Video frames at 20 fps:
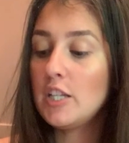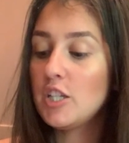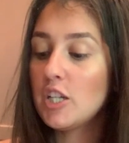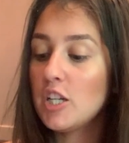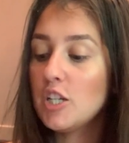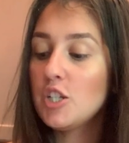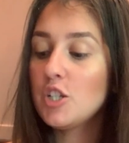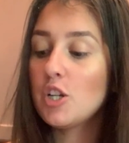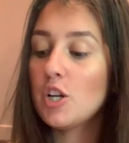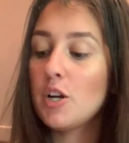
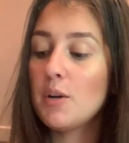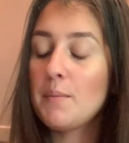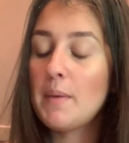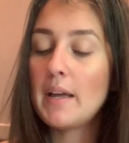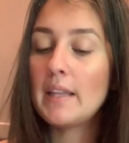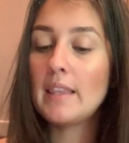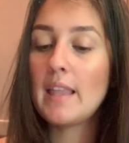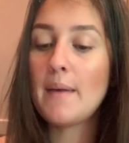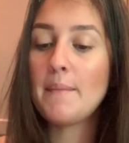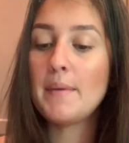ginger,
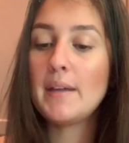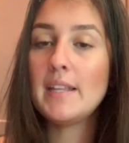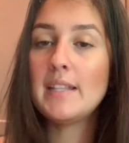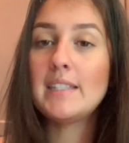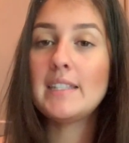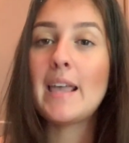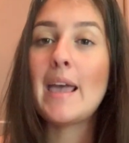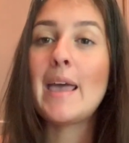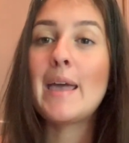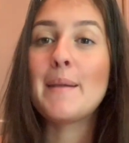my
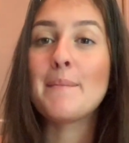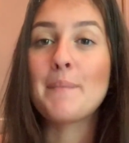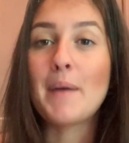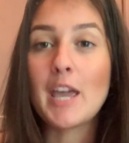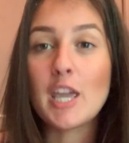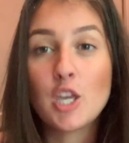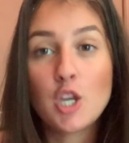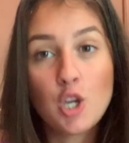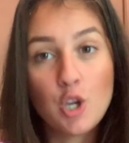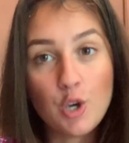lemons, and
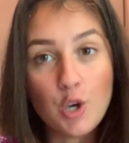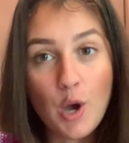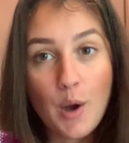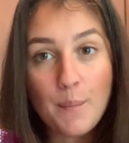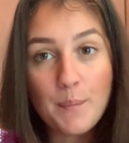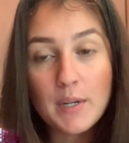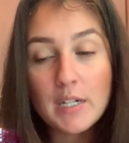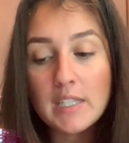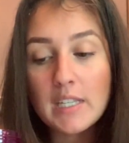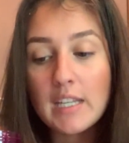my
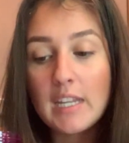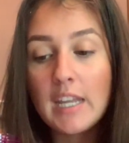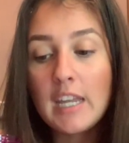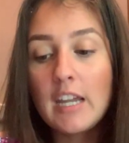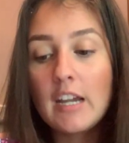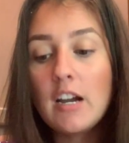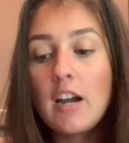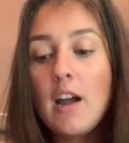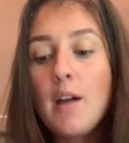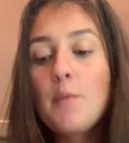cucumbers in
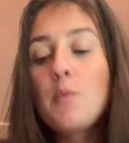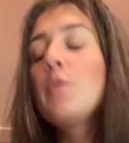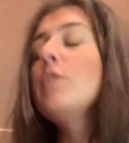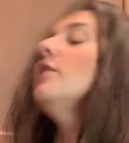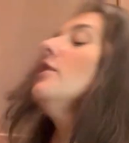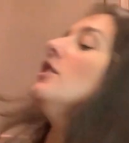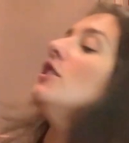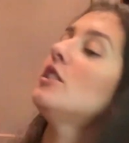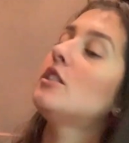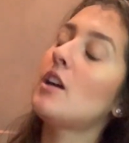here, I'm
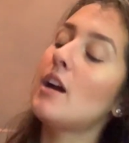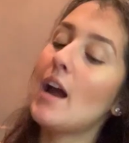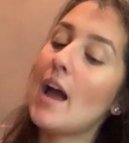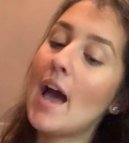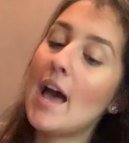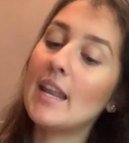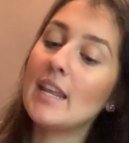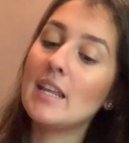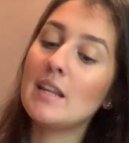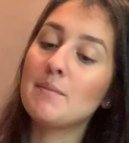going to start
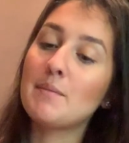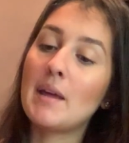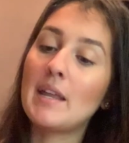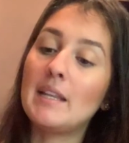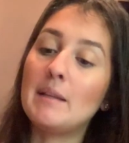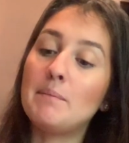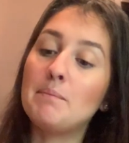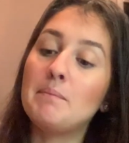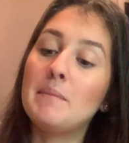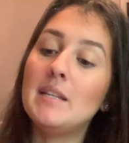adding my
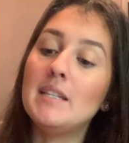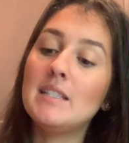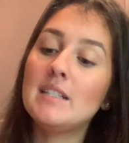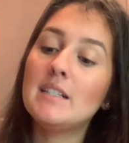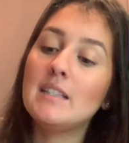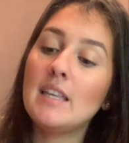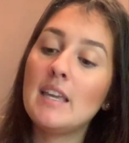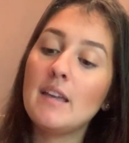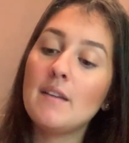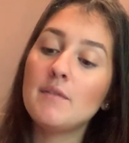
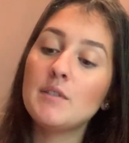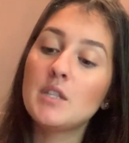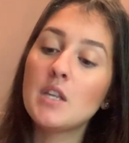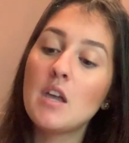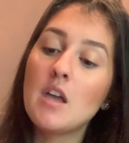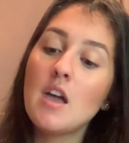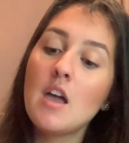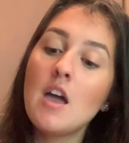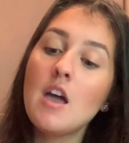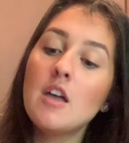mint leaves.
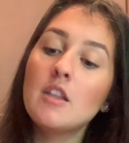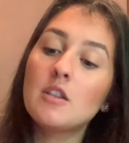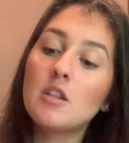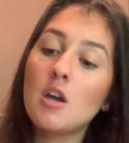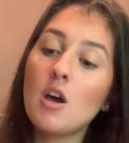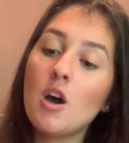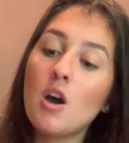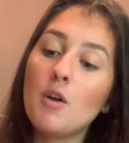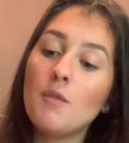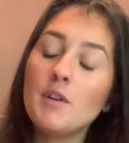
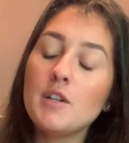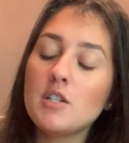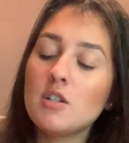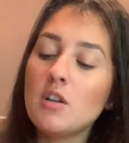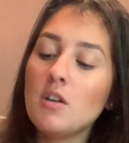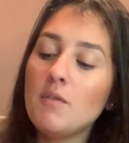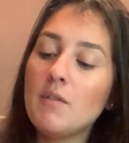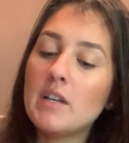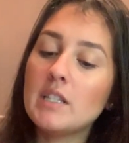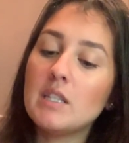The
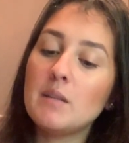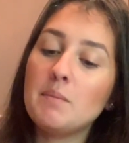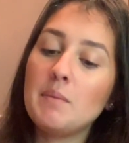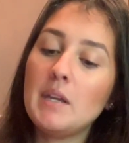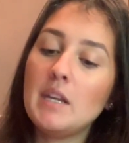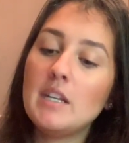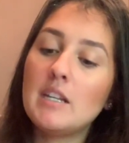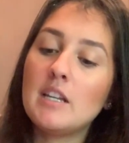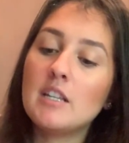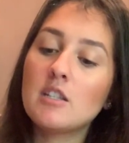original
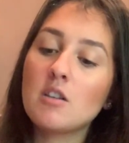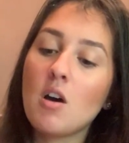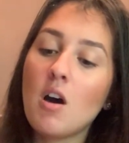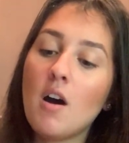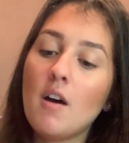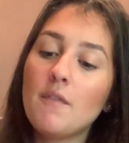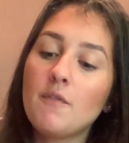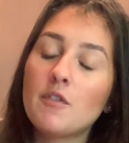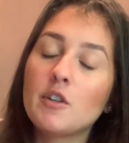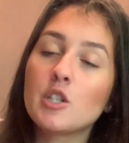recipe does
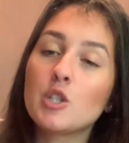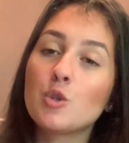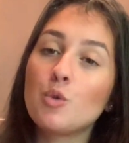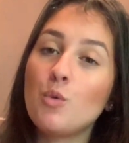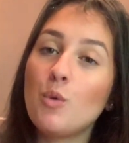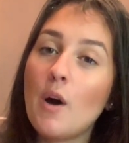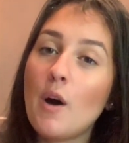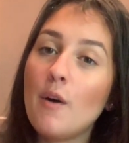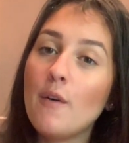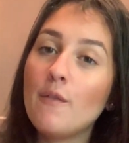call for
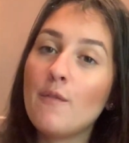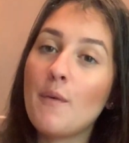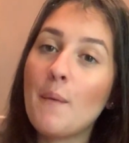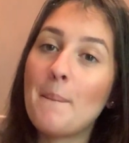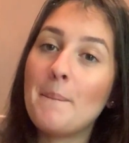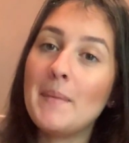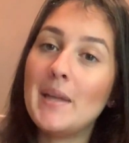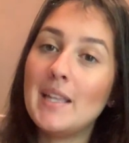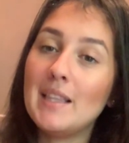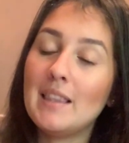12
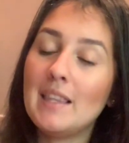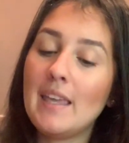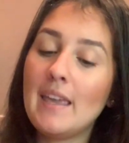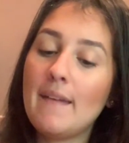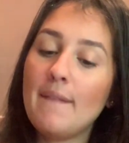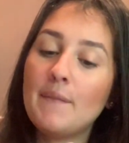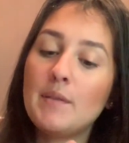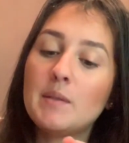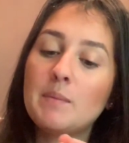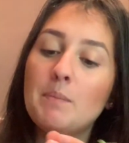mint
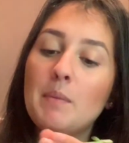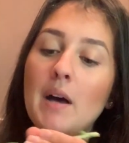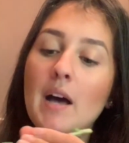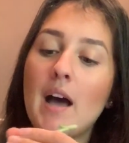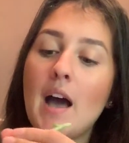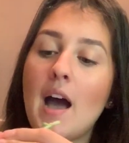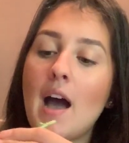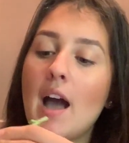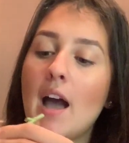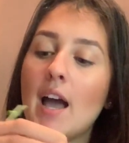leaves,
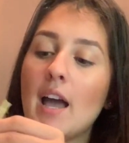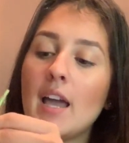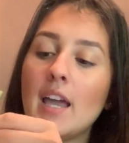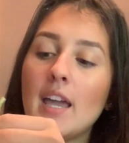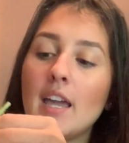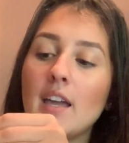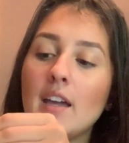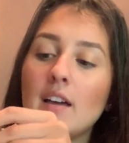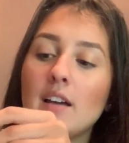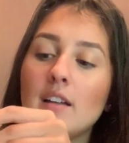but
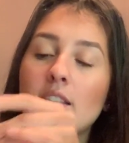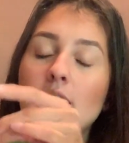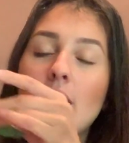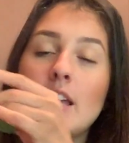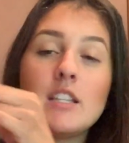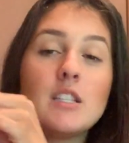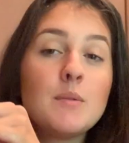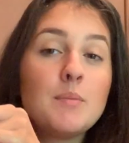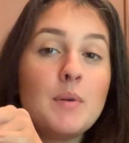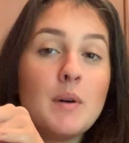I
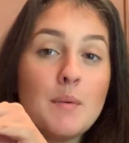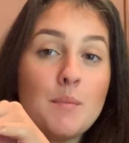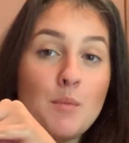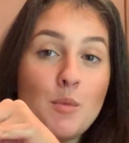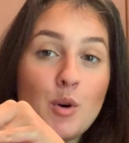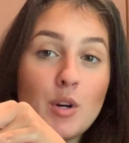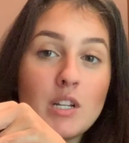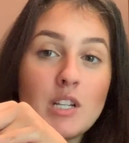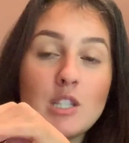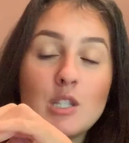like to put
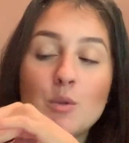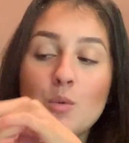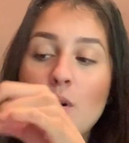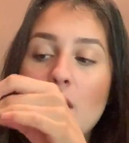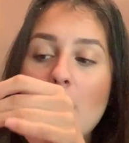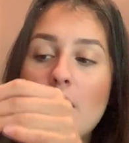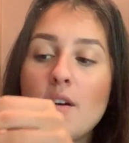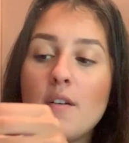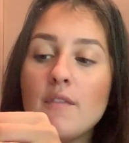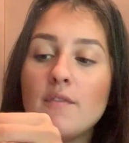more than
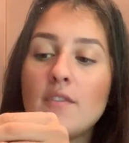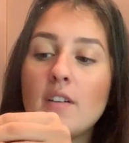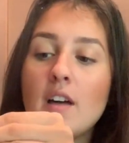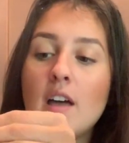12.